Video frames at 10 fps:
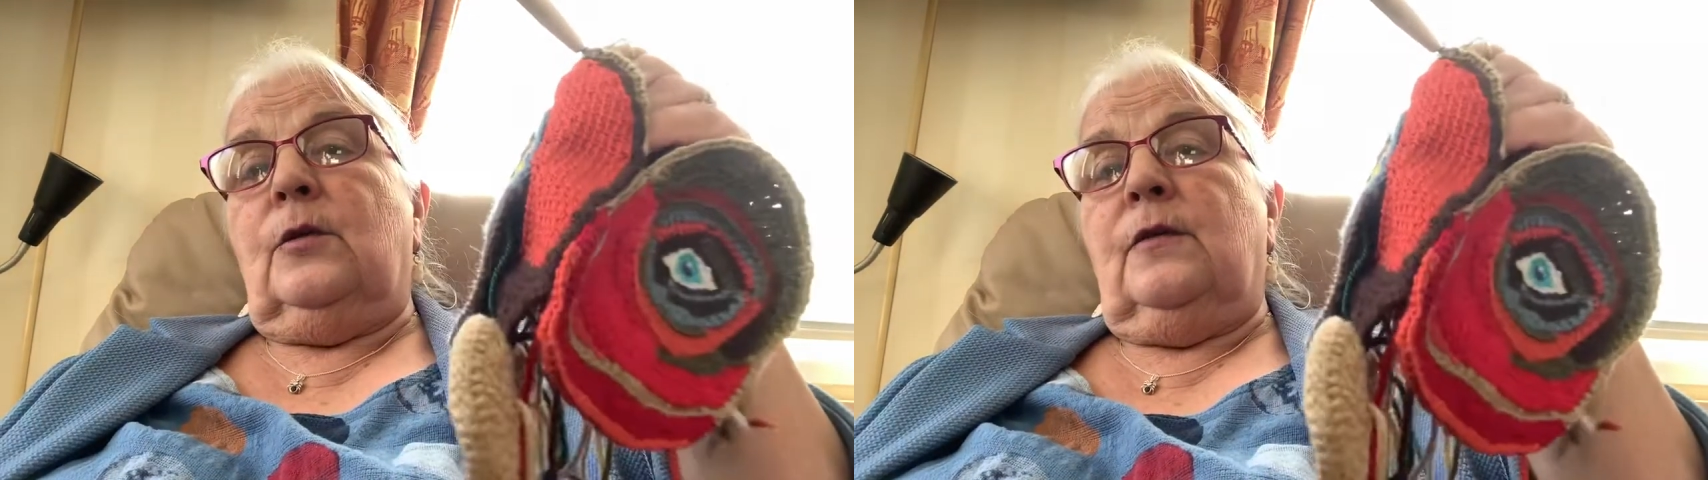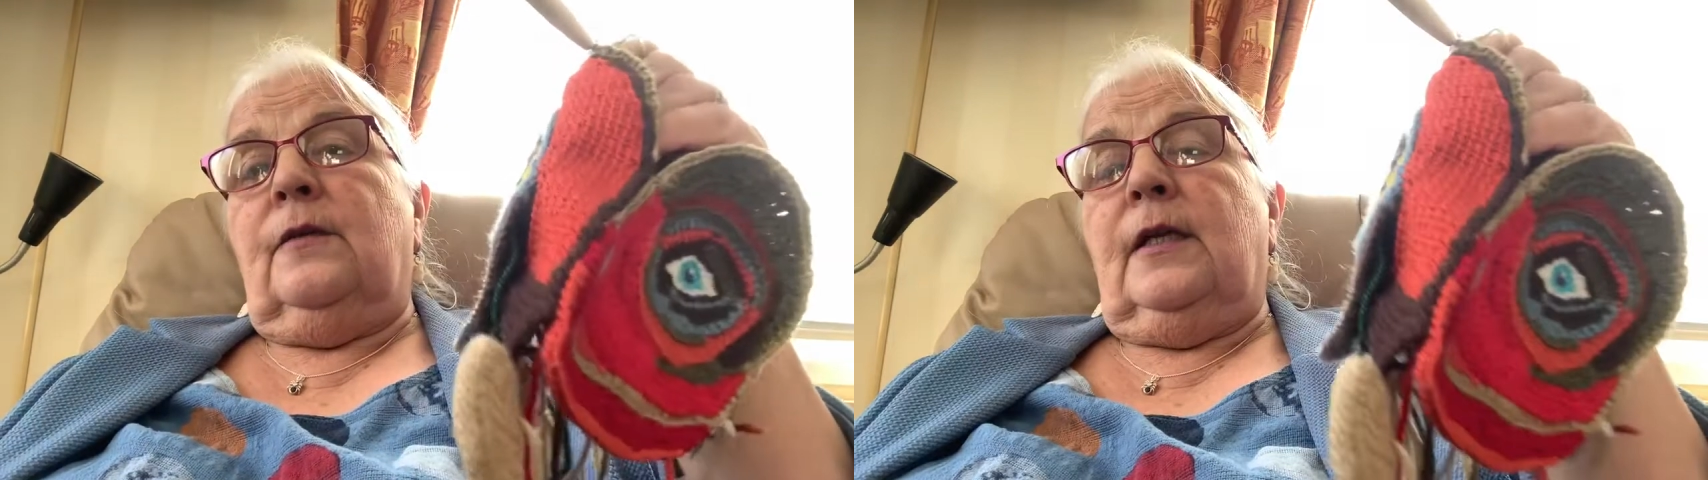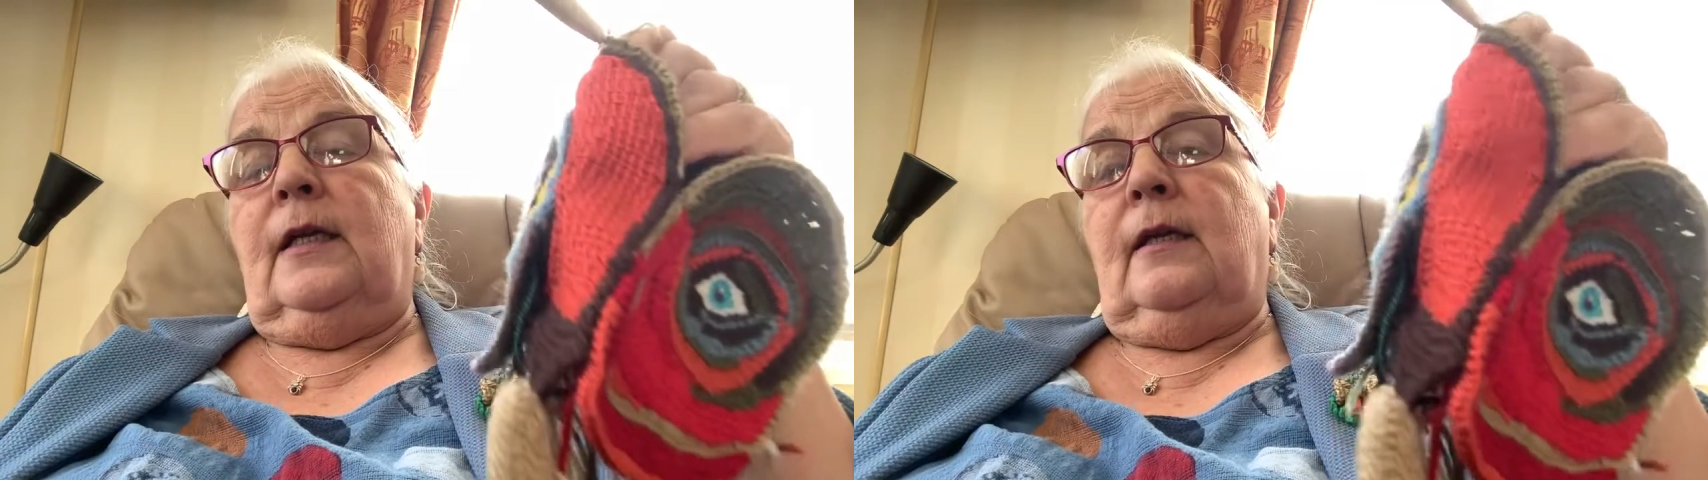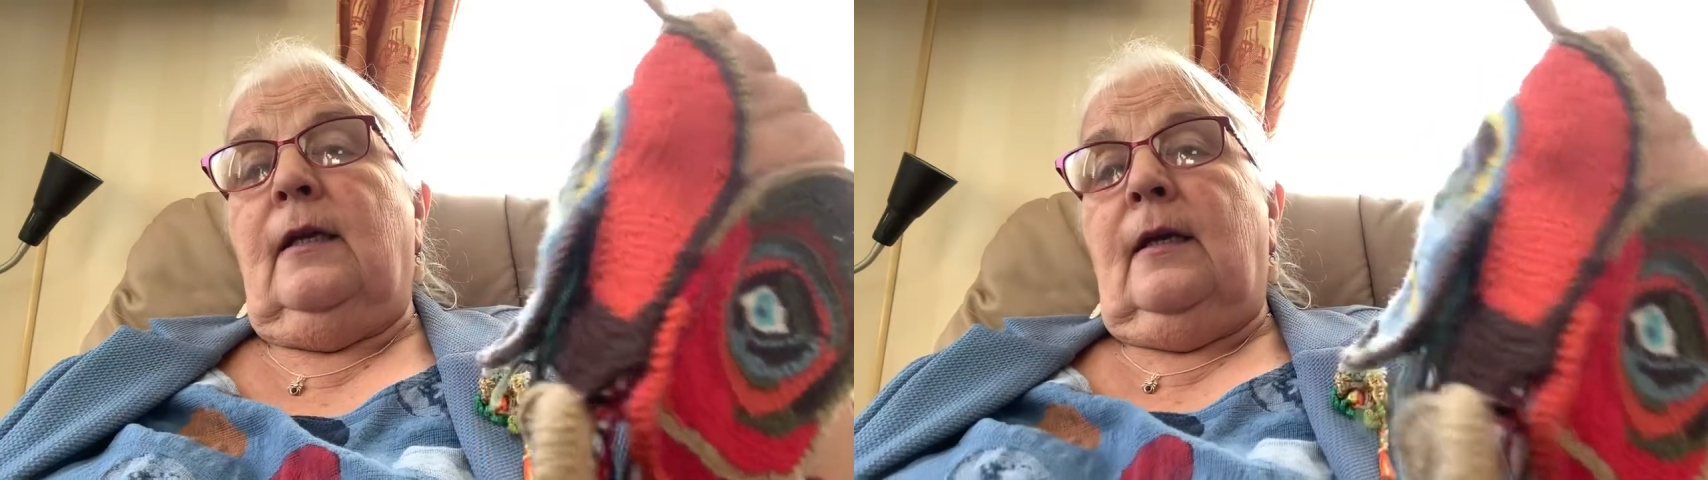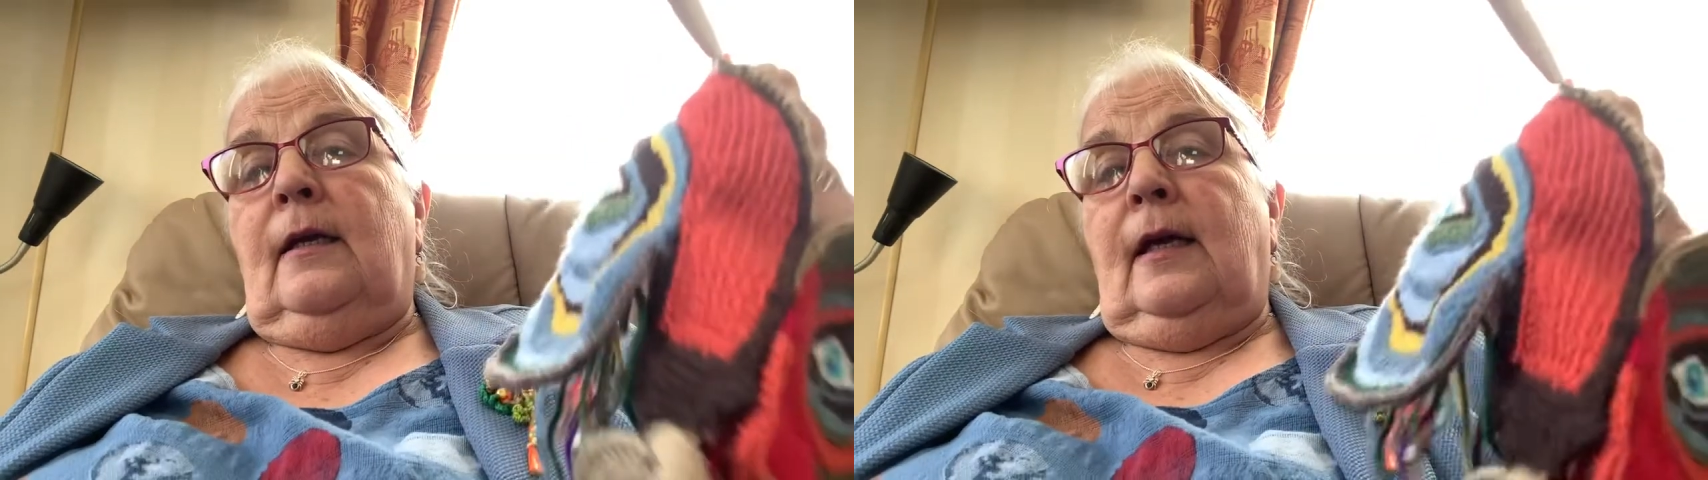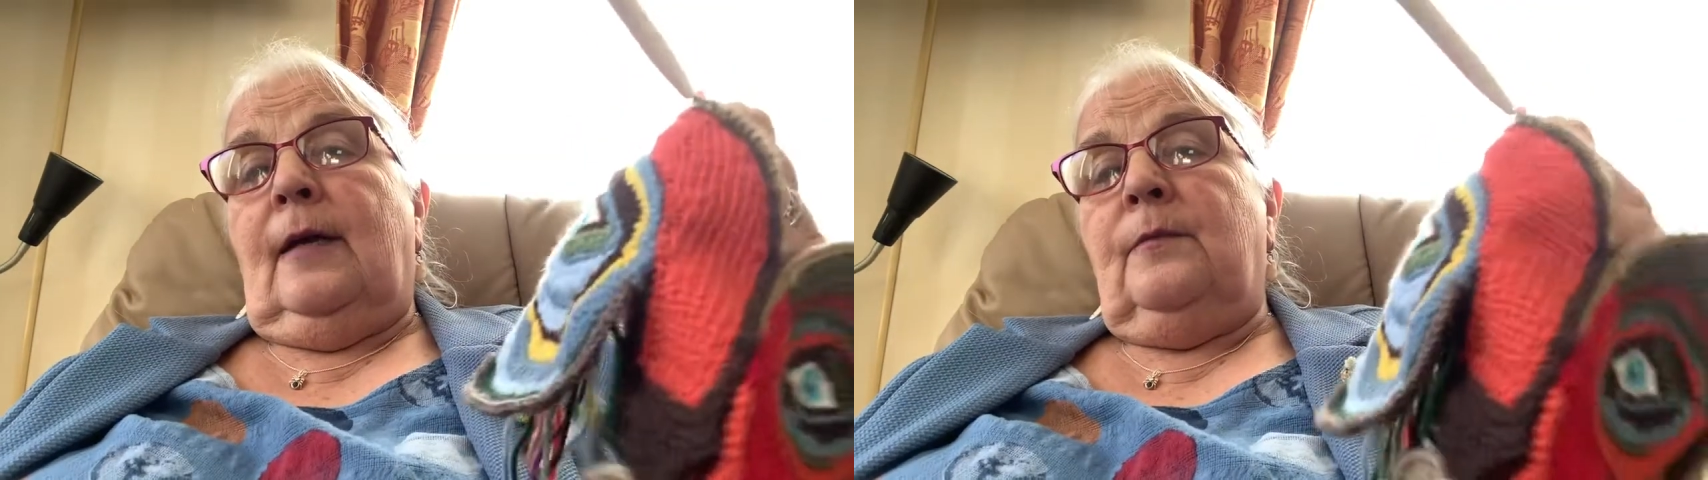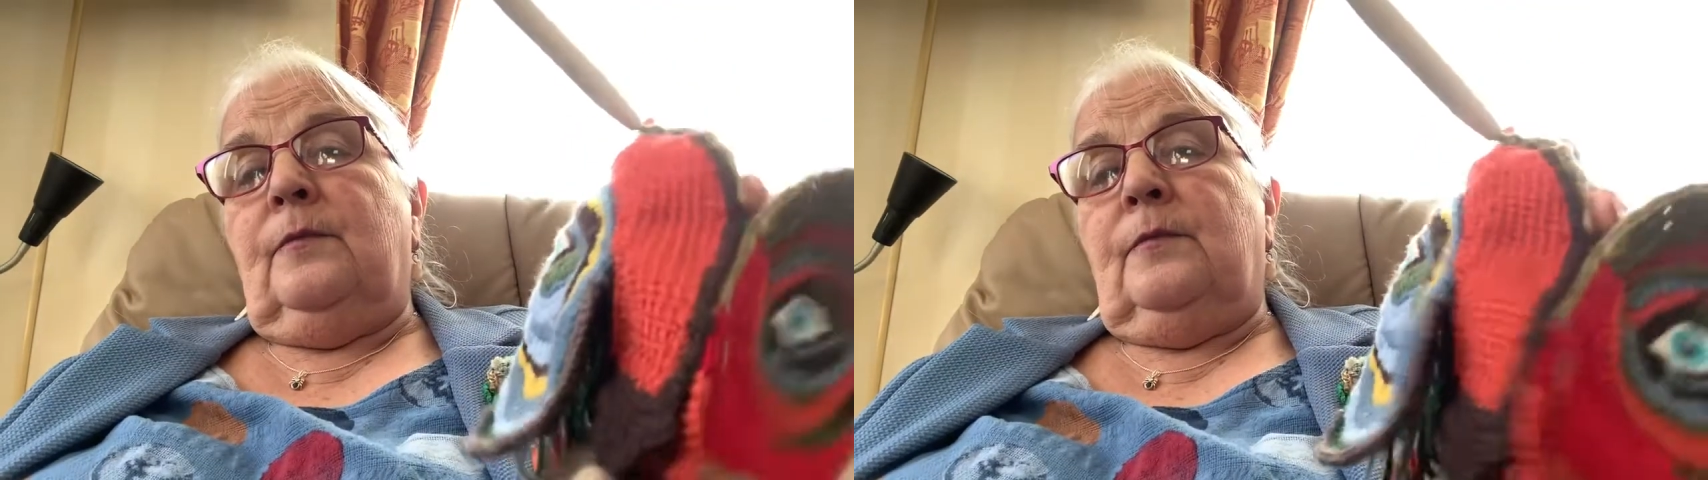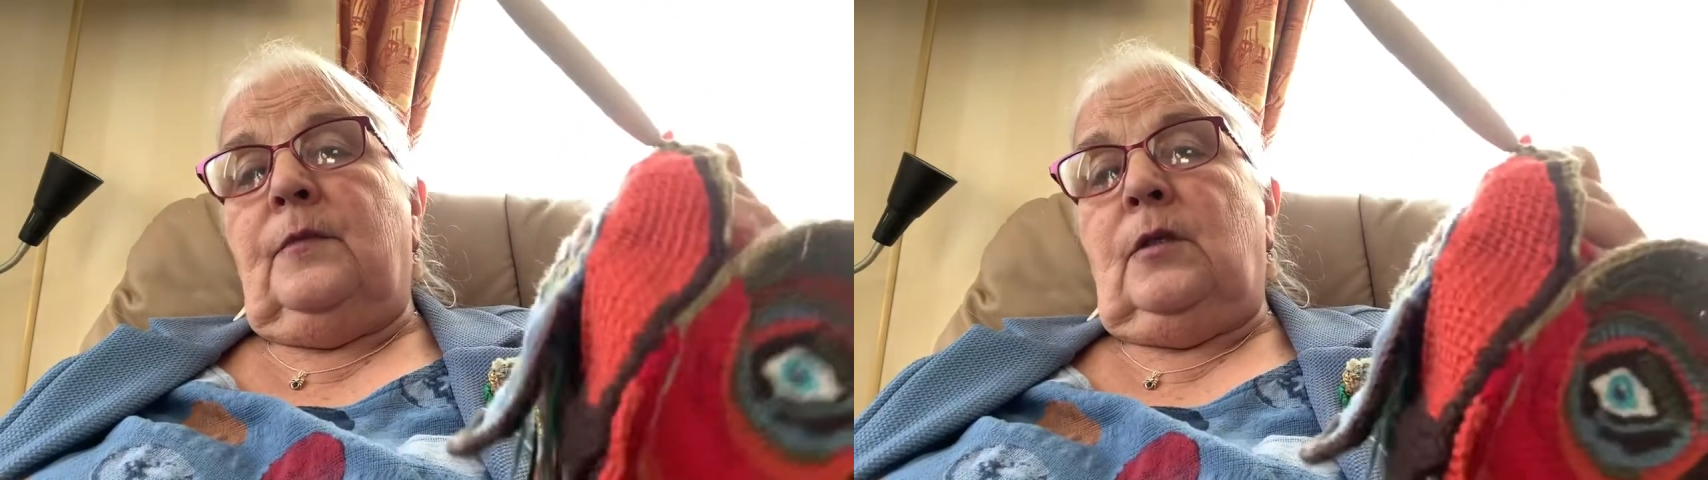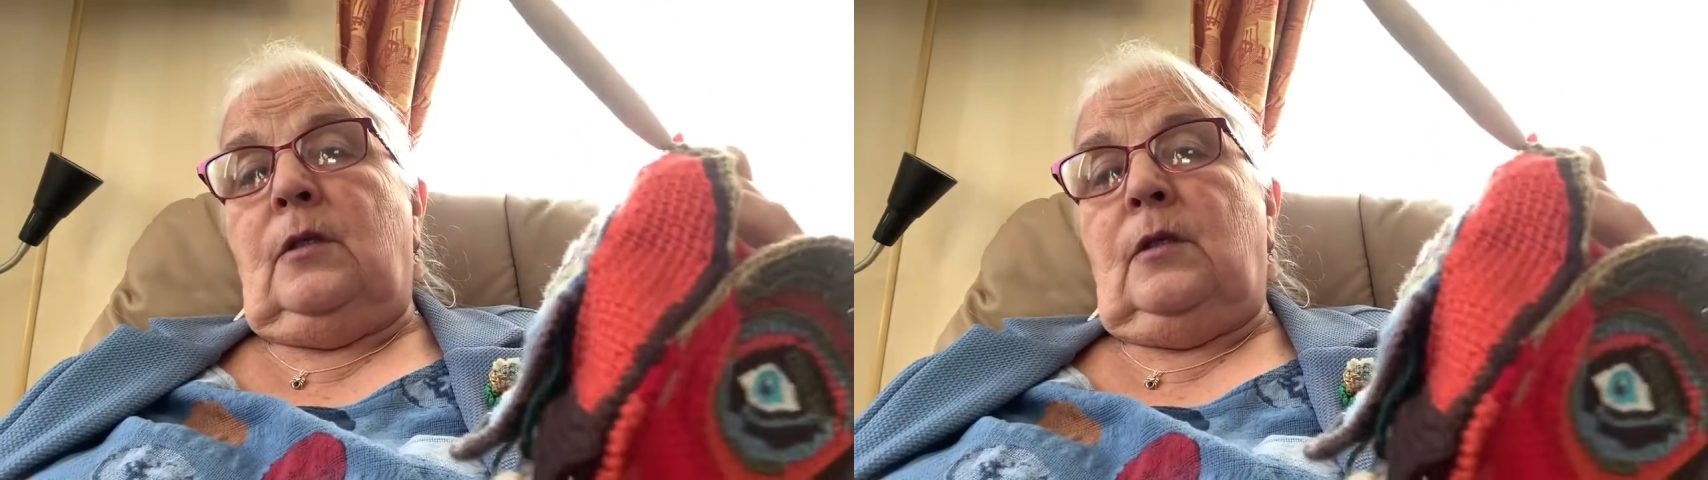of thing, I'm